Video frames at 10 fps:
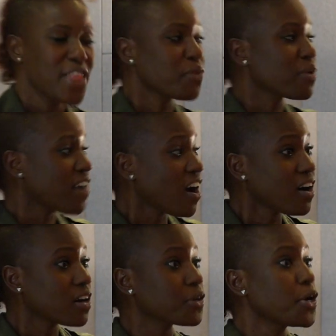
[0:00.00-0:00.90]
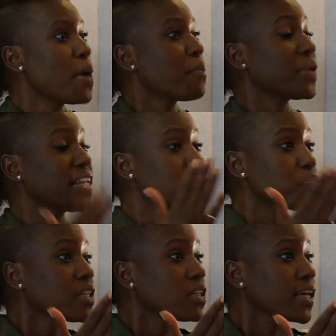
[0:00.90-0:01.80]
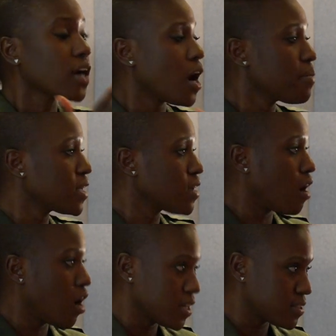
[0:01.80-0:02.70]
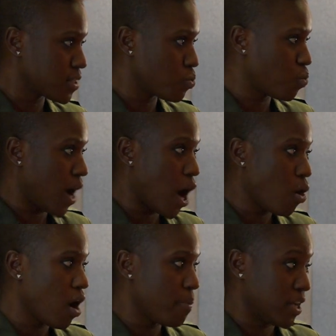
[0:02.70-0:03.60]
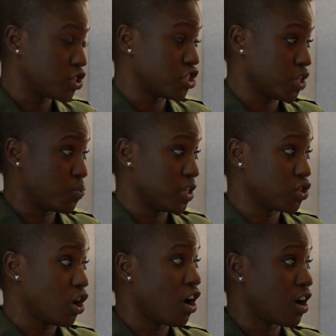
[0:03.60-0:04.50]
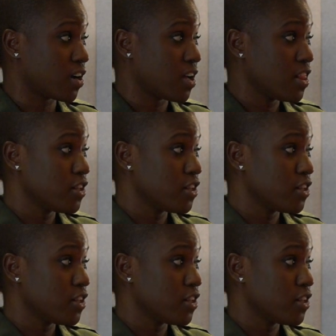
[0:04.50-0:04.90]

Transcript: That we've hung, we, but it's been like I mean, honestly, how much did we talk